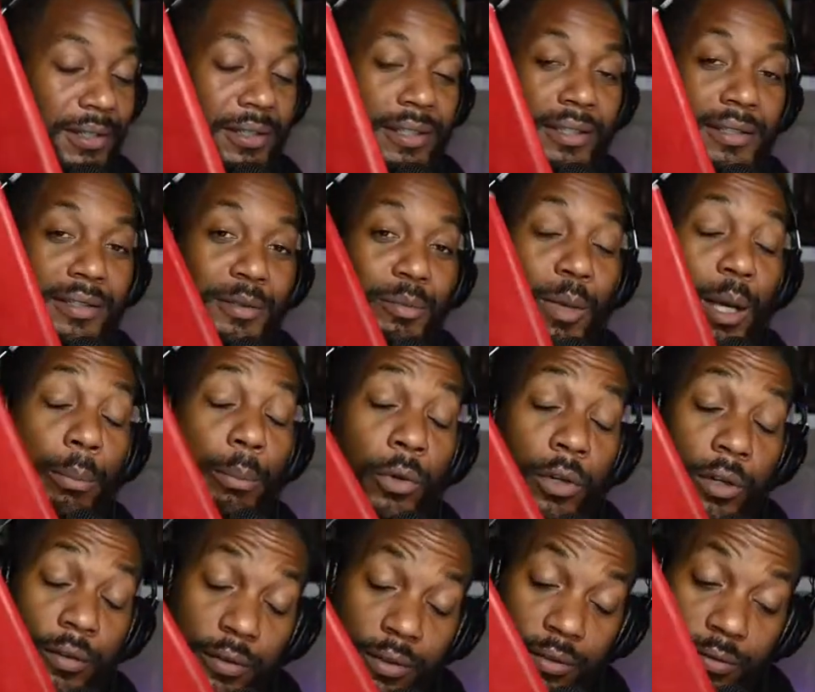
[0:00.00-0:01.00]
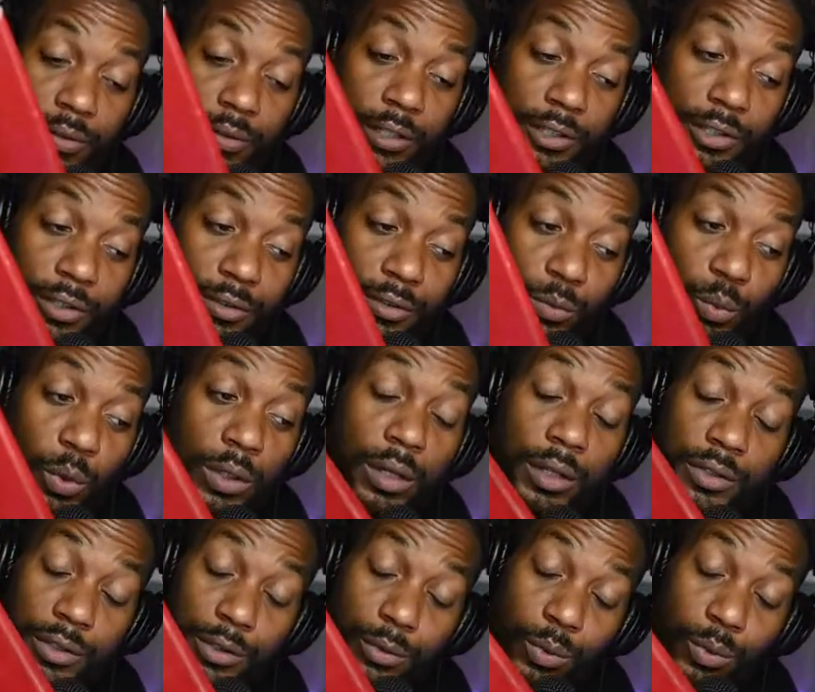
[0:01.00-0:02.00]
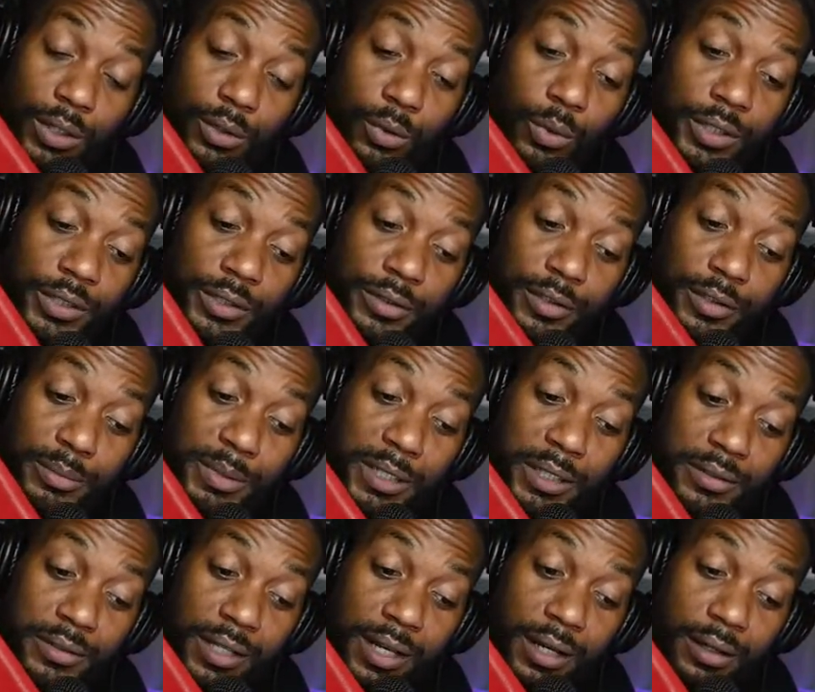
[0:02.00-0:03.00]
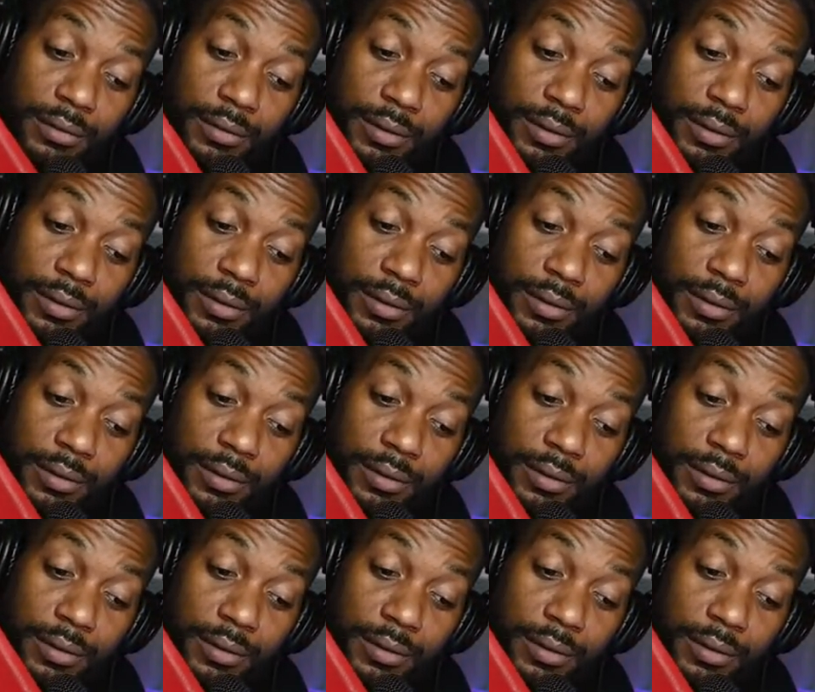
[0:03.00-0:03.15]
This is my book of confessions, 101 questions to be exact.